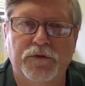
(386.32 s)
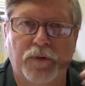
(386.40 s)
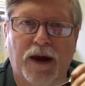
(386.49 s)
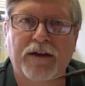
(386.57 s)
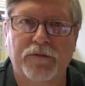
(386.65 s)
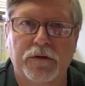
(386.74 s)

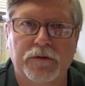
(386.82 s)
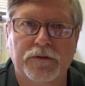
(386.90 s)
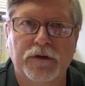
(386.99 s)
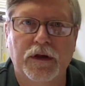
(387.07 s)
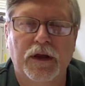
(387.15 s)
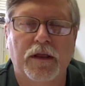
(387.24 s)

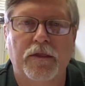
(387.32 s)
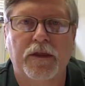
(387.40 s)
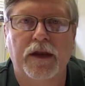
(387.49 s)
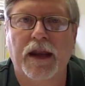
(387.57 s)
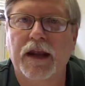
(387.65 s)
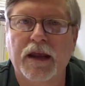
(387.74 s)
drivers
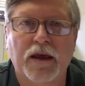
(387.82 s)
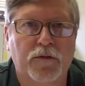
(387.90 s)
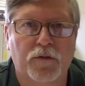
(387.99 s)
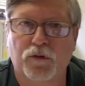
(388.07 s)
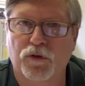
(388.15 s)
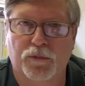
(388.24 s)
than any
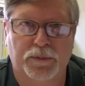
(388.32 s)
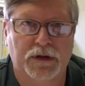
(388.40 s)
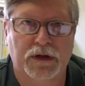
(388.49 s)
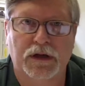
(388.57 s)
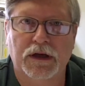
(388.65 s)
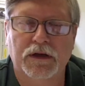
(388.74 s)
other group
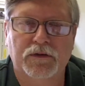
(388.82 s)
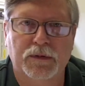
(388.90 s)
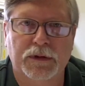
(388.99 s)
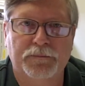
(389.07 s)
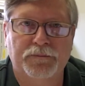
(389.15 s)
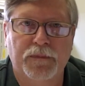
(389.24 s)
in the
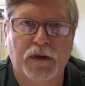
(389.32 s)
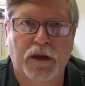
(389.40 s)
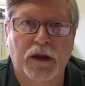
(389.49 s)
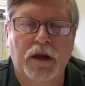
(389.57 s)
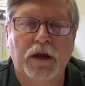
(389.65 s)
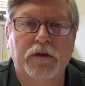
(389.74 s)
country.
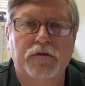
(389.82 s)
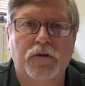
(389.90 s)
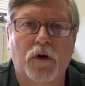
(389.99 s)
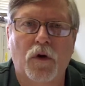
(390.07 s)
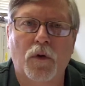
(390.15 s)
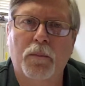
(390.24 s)

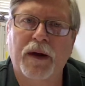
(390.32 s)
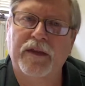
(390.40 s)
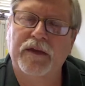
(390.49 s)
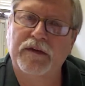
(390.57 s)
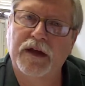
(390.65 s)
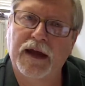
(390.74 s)
So by
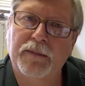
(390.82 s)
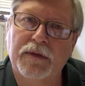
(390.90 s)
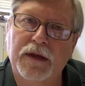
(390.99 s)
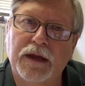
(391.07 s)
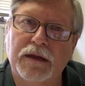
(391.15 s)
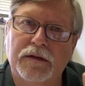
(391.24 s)
the time
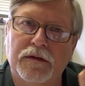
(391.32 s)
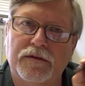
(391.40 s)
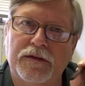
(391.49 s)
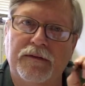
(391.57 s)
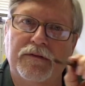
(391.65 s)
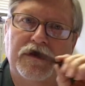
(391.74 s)
they get to
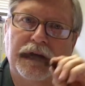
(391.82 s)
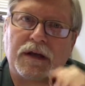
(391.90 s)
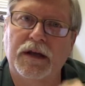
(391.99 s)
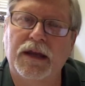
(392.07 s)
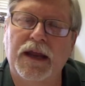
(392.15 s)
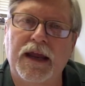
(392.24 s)

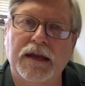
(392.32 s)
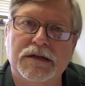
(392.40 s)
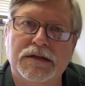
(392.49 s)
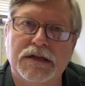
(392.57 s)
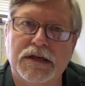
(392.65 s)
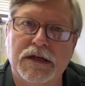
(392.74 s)
17 and
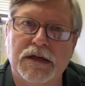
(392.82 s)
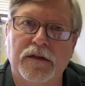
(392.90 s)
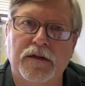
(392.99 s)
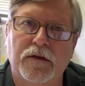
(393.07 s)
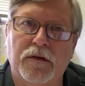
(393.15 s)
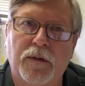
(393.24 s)

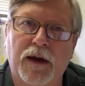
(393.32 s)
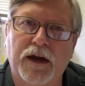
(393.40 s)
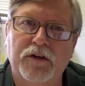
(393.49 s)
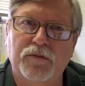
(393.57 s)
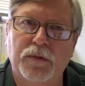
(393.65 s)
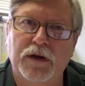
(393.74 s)
18, their
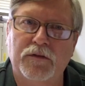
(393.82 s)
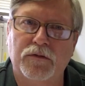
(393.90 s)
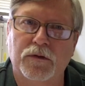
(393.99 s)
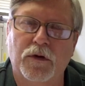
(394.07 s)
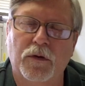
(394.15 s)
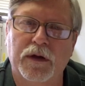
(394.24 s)
crash
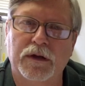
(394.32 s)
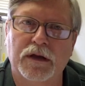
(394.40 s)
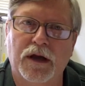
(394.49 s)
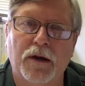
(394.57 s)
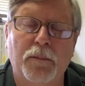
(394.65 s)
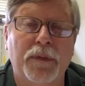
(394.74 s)
rates are going
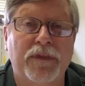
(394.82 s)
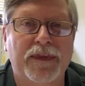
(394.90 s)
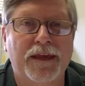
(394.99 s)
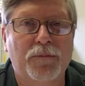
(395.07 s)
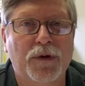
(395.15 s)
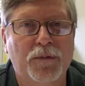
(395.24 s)
down. But
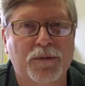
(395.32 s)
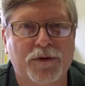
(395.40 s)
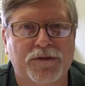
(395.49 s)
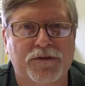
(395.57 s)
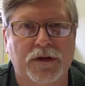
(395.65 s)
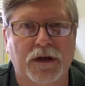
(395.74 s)
then what we're
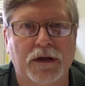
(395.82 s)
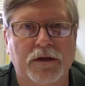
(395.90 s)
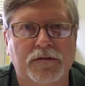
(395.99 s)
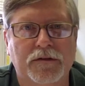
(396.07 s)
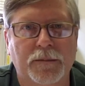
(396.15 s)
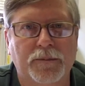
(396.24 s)
seeing
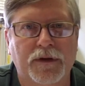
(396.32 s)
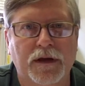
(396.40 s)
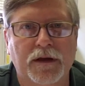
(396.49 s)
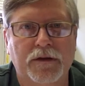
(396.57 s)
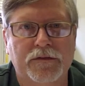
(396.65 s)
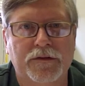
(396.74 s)
is
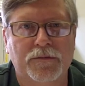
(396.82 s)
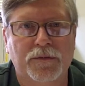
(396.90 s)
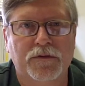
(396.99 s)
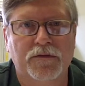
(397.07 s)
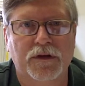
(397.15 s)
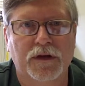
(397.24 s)
something else
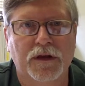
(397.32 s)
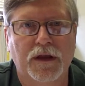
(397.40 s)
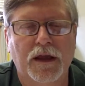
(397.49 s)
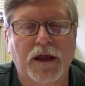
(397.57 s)
interesting.